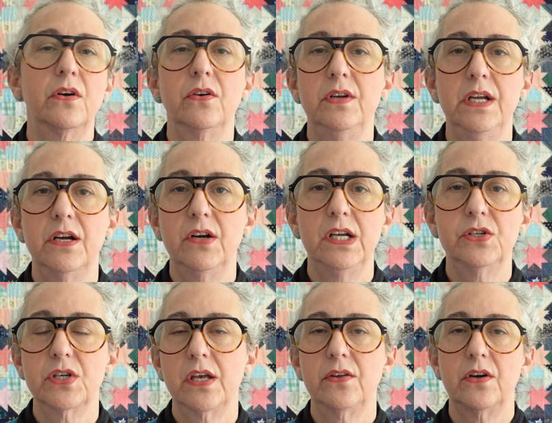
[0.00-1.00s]
or near
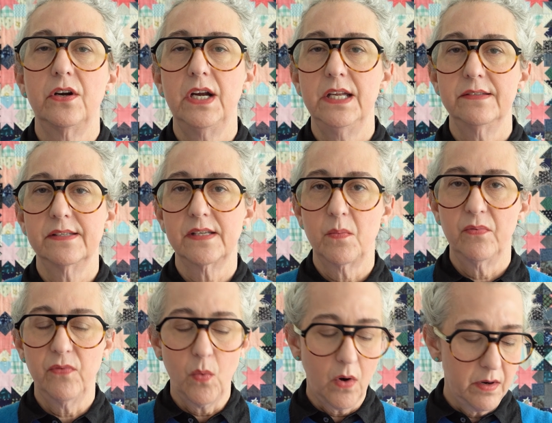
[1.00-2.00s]
each other in some
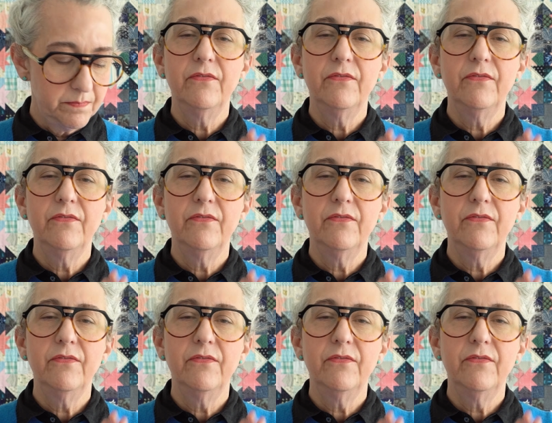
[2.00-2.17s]
form.